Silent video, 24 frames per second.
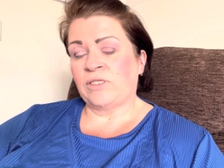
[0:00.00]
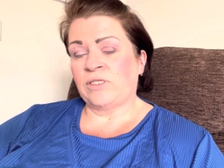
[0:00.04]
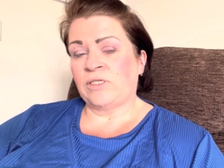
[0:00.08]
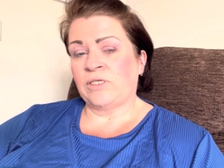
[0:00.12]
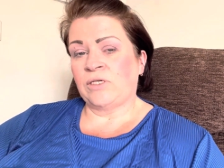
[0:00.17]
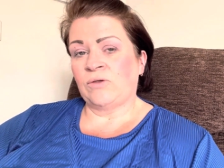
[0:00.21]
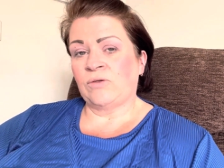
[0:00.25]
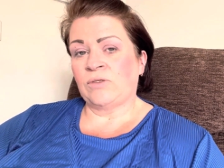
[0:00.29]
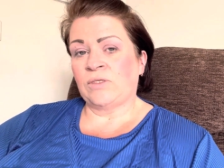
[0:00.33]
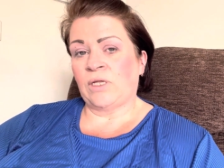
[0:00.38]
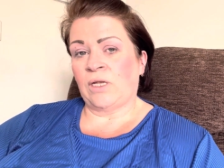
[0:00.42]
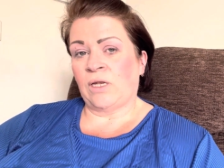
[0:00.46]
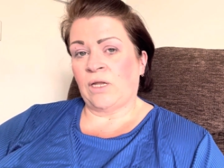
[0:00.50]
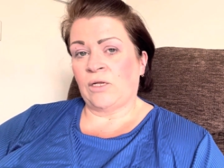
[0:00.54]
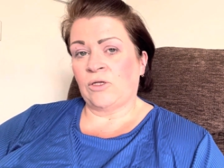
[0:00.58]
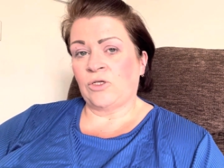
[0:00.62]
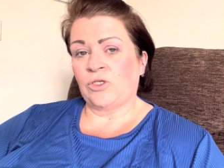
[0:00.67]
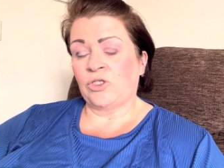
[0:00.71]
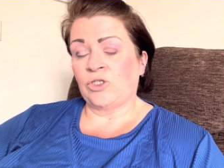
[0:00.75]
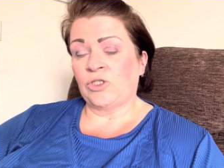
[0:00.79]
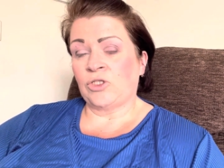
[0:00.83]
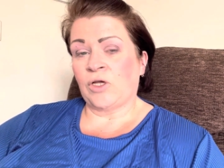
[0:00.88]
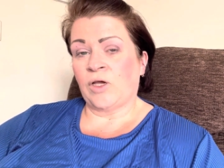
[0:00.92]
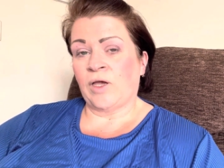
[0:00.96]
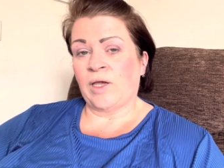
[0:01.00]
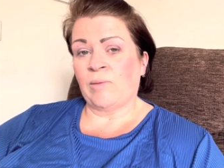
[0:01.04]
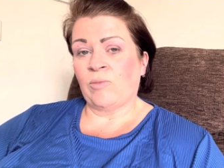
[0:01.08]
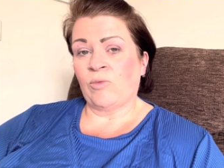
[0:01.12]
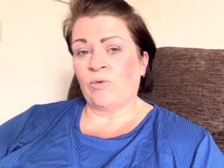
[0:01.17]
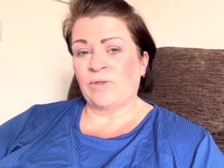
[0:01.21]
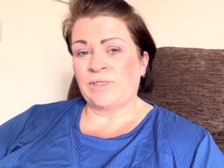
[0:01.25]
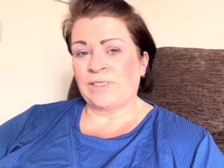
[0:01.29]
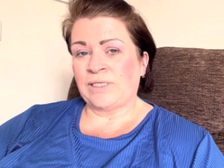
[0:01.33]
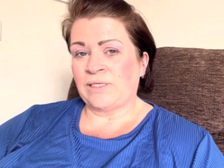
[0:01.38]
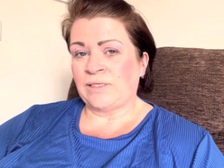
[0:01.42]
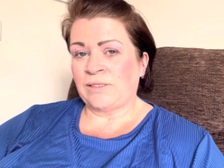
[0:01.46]
to use at lunchtime
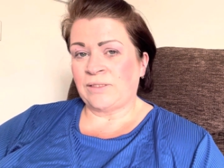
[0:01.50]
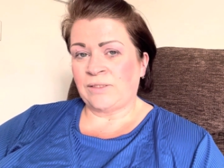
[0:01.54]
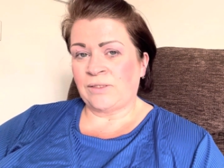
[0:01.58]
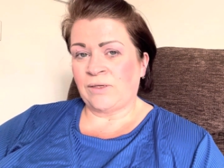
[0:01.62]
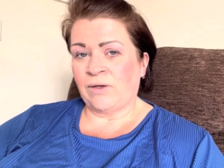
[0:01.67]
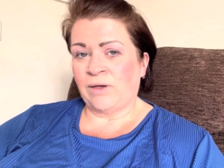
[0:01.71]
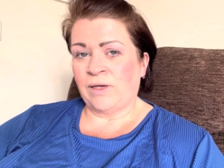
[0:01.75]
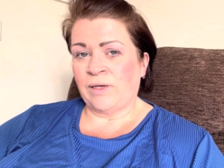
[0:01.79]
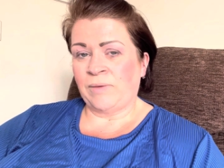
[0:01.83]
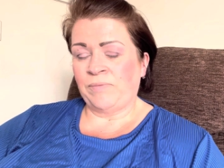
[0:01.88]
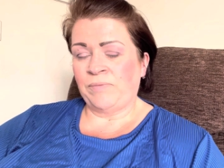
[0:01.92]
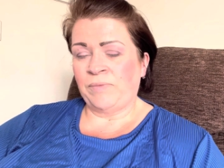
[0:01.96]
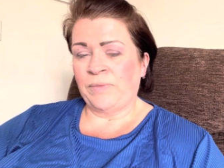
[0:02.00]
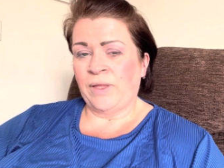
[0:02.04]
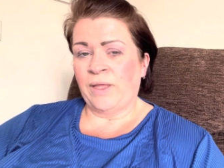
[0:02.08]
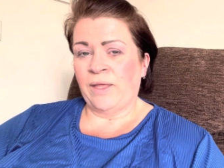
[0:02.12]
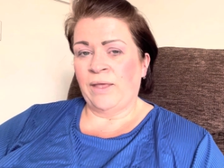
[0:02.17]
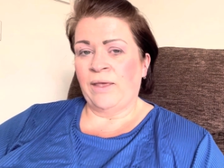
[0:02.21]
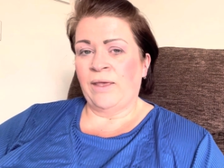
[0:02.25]
or dinner time.